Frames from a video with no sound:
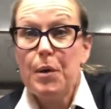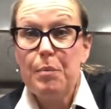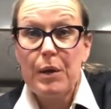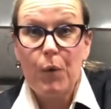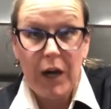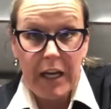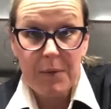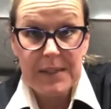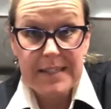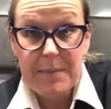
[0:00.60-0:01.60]
be
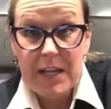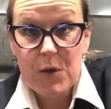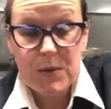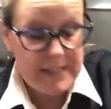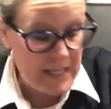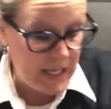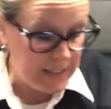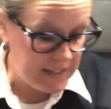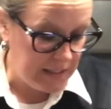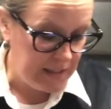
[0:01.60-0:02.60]
working with somebody who
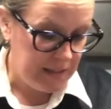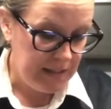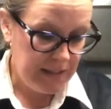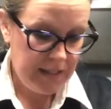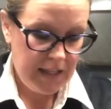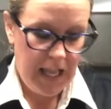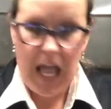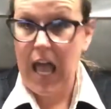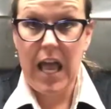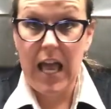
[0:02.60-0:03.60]
stinks,
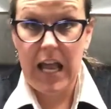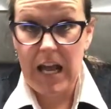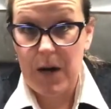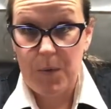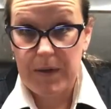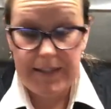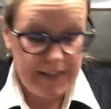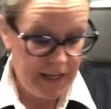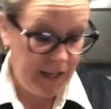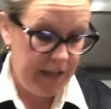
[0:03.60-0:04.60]
and I don't want to
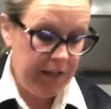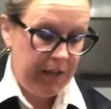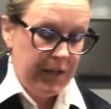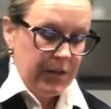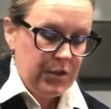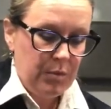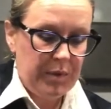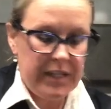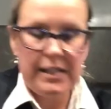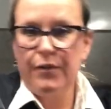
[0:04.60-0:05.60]
stink. So
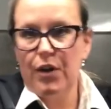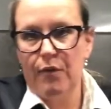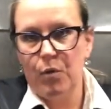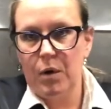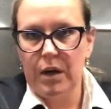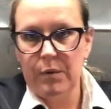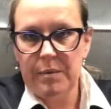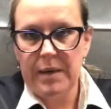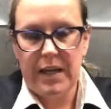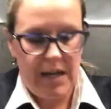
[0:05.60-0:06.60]
please, if you're ever working
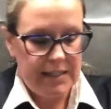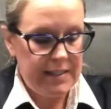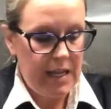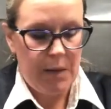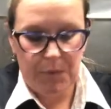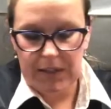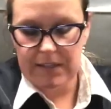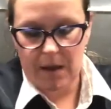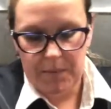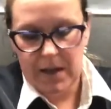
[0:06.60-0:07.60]
with me and I stink, please
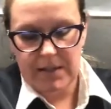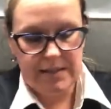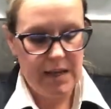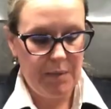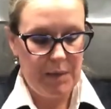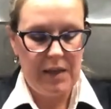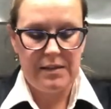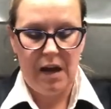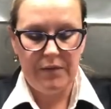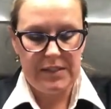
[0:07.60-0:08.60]
tell me I stink, because
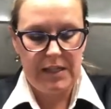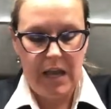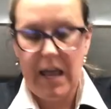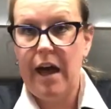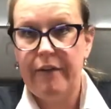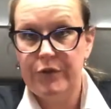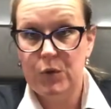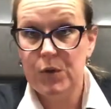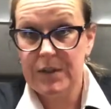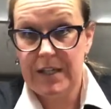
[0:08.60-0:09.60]
obviously I have
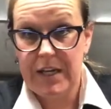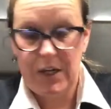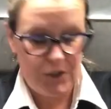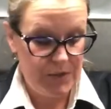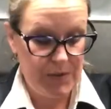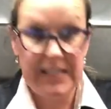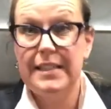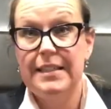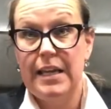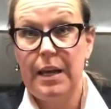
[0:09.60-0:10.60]
tools in here to
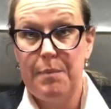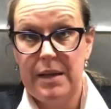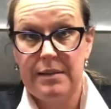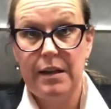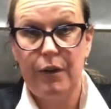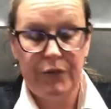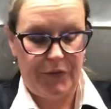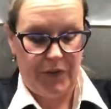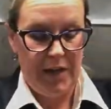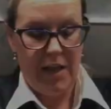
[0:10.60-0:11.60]
de-stink
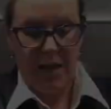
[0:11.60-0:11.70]
myself.